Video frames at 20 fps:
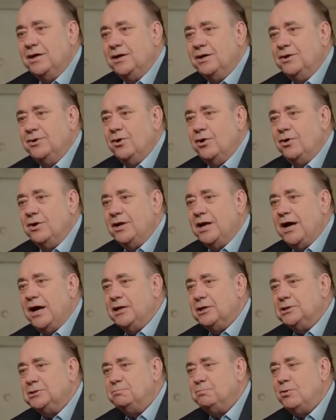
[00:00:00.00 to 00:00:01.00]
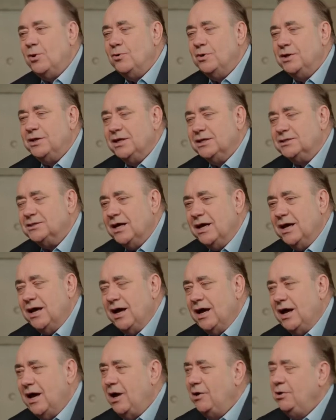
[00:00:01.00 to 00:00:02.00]
Northern Irish politics.
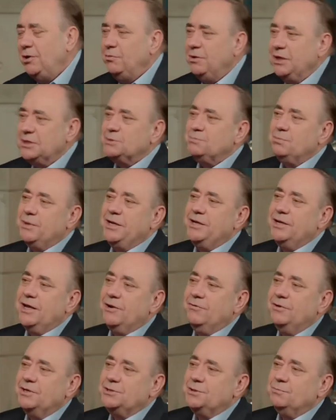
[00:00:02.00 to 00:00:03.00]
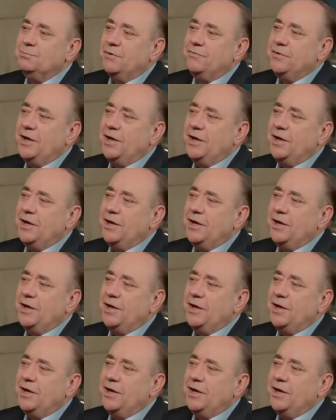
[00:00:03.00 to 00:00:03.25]
How do we explain that, Richard Murphy?